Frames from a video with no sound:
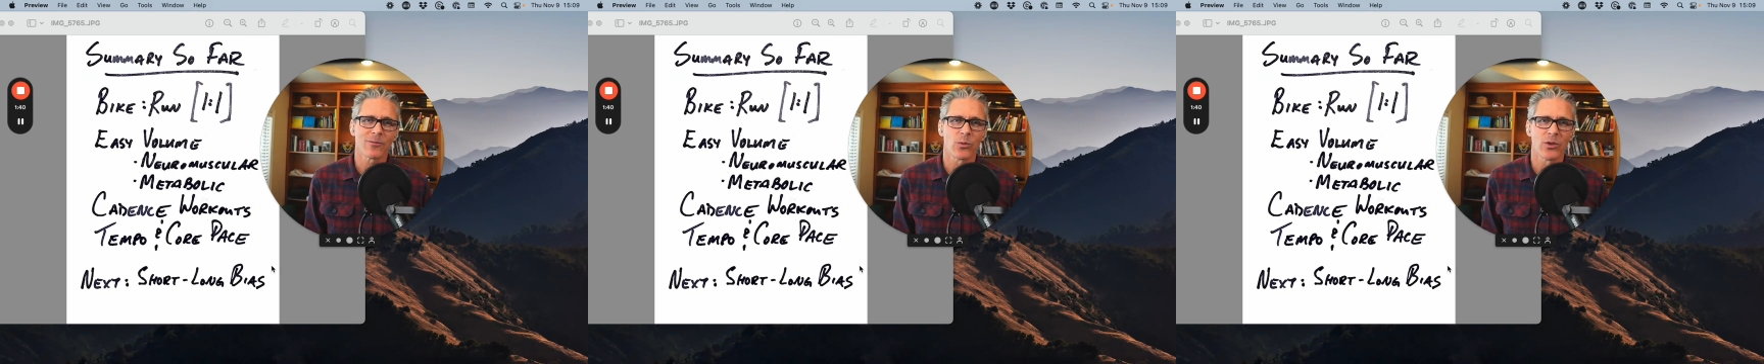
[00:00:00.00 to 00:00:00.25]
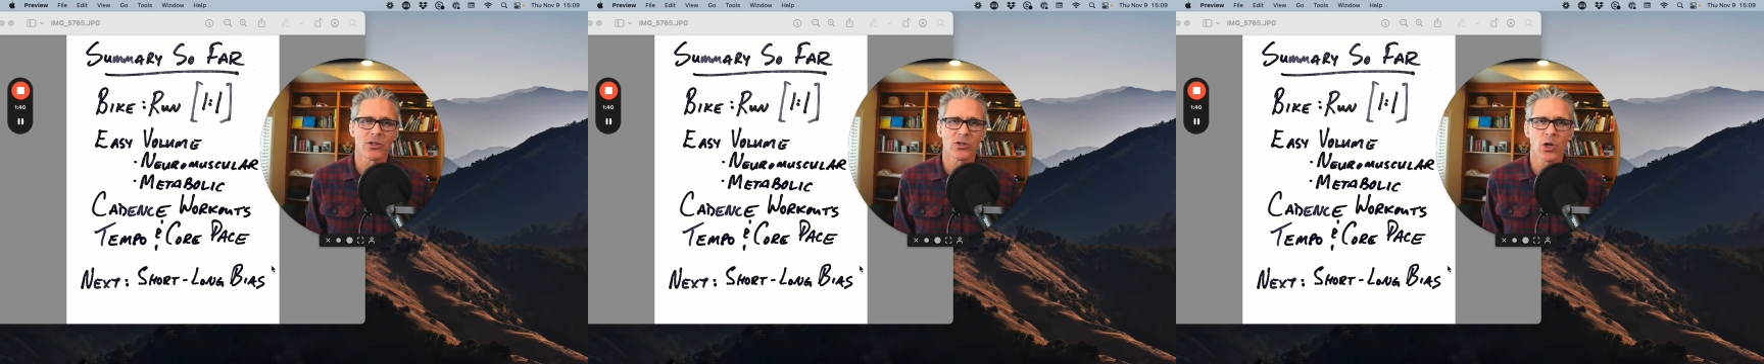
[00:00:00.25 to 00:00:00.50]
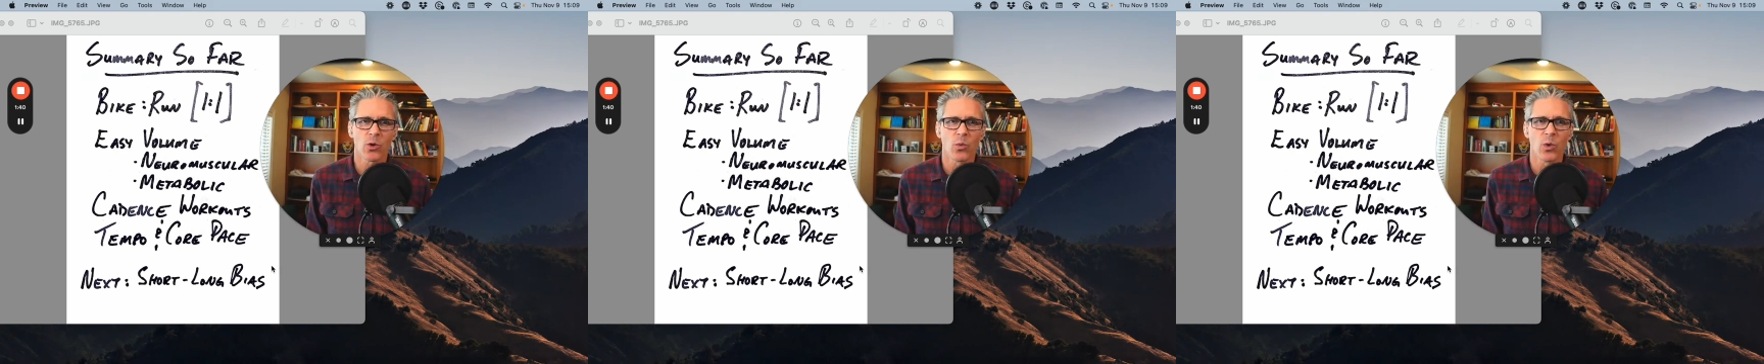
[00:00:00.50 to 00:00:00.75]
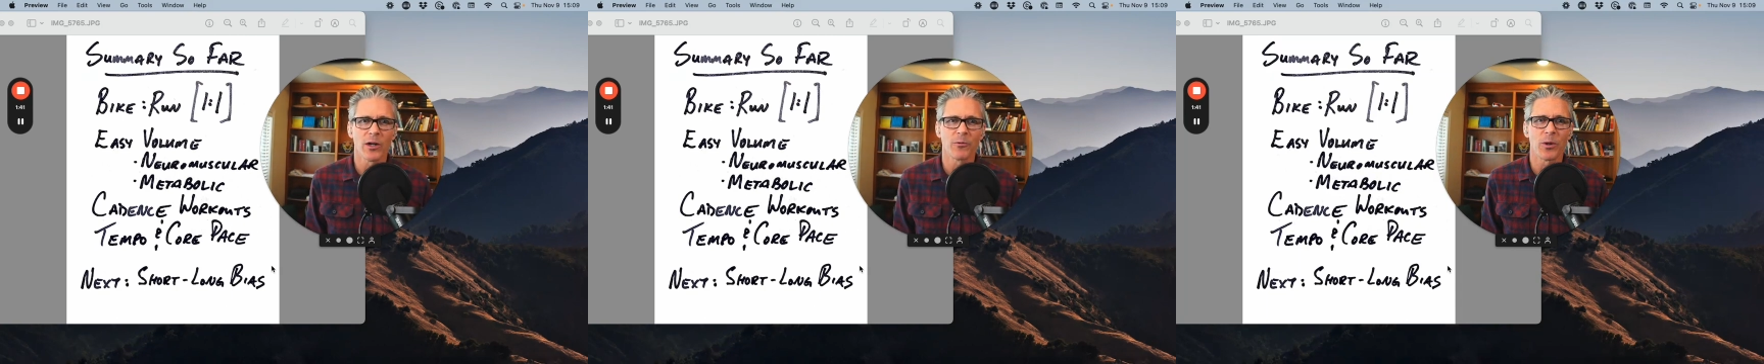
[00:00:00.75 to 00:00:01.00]
with a zone
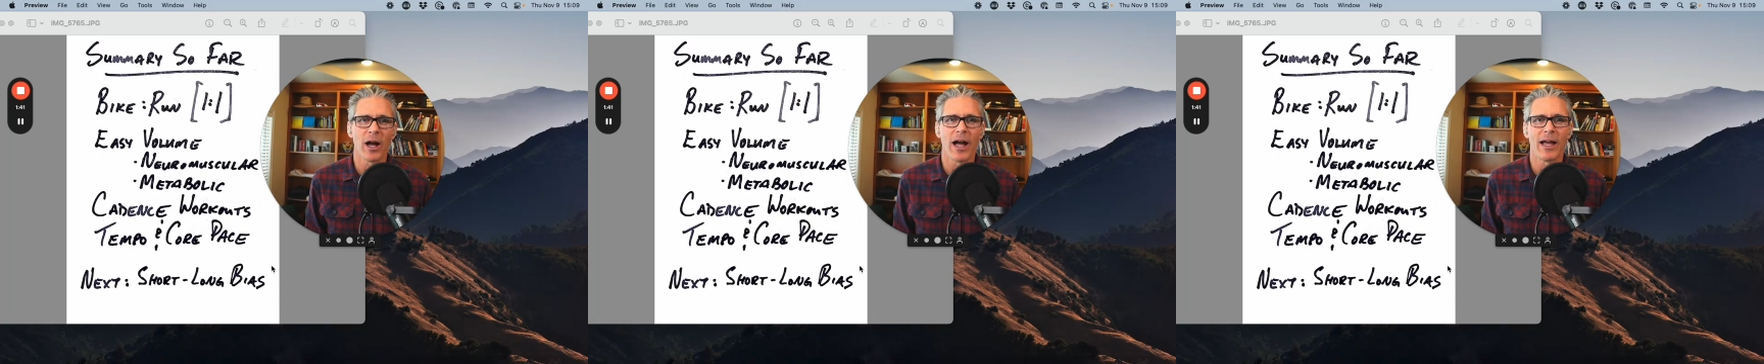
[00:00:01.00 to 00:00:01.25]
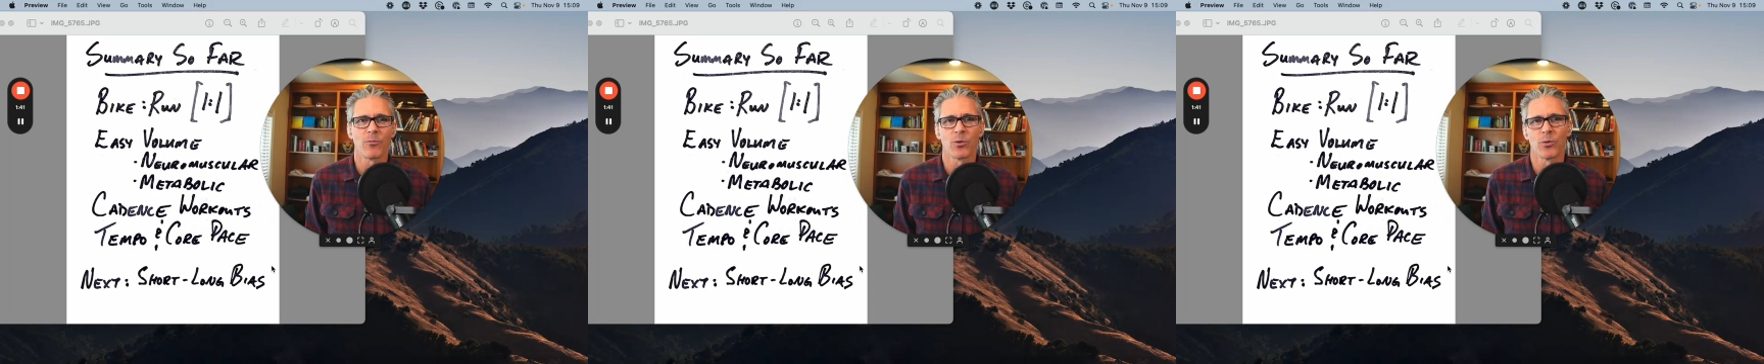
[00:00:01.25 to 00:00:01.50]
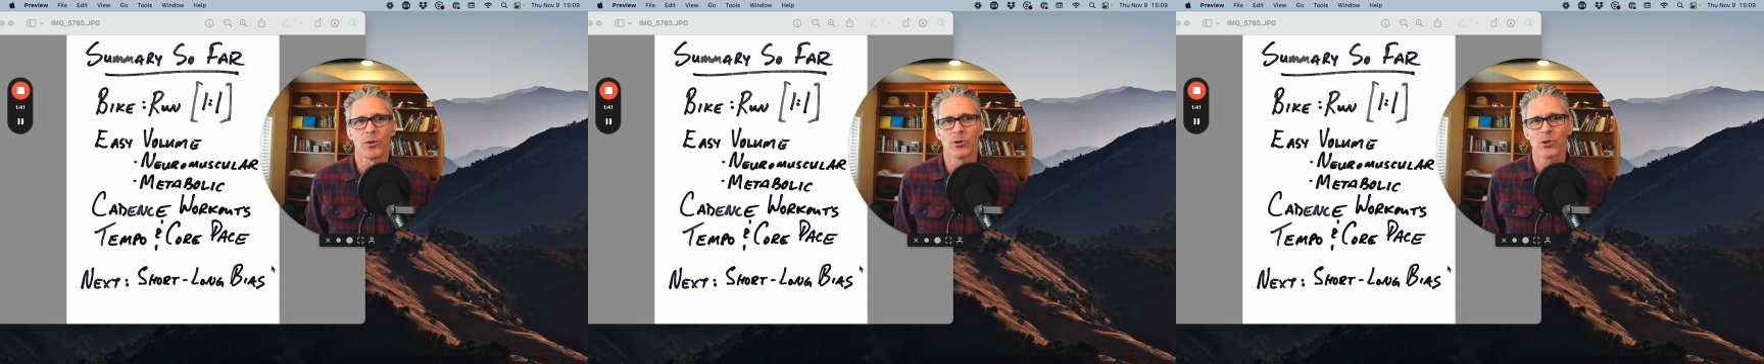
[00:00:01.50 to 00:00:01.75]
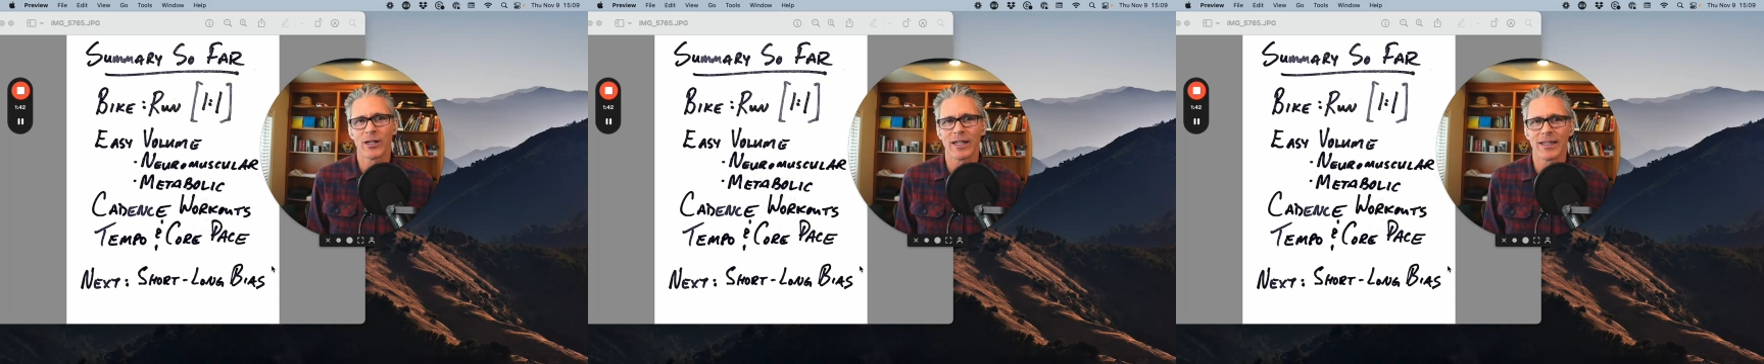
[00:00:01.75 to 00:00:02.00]
1 ride where we were
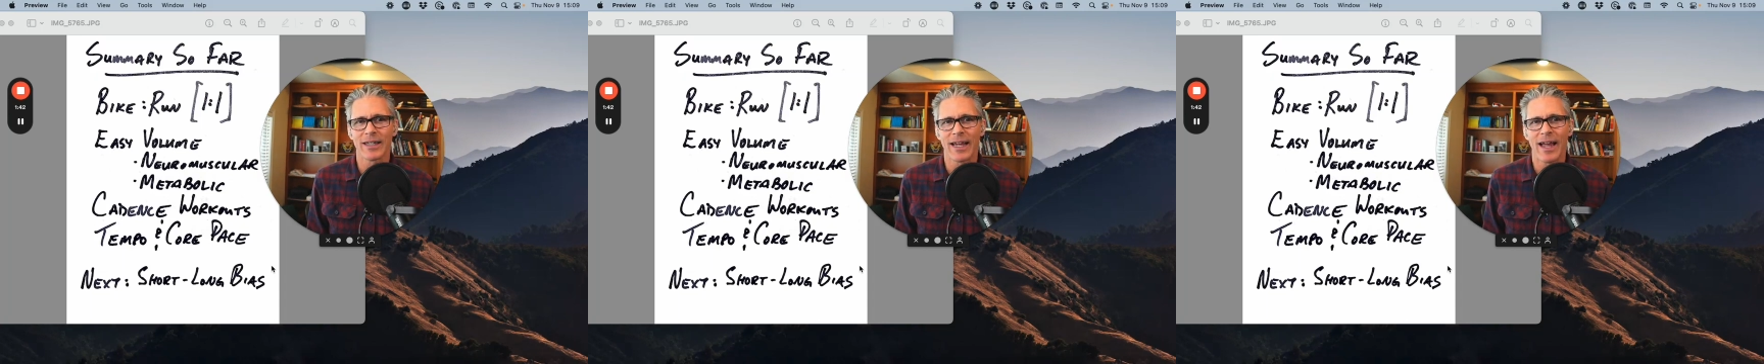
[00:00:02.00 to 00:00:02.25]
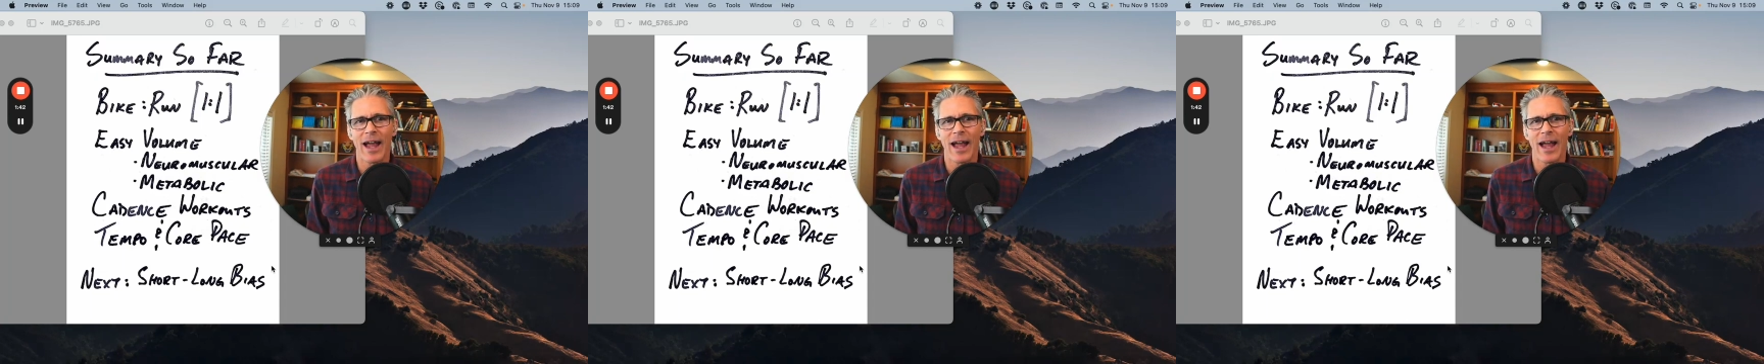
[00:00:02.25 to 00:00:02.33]
trying to get the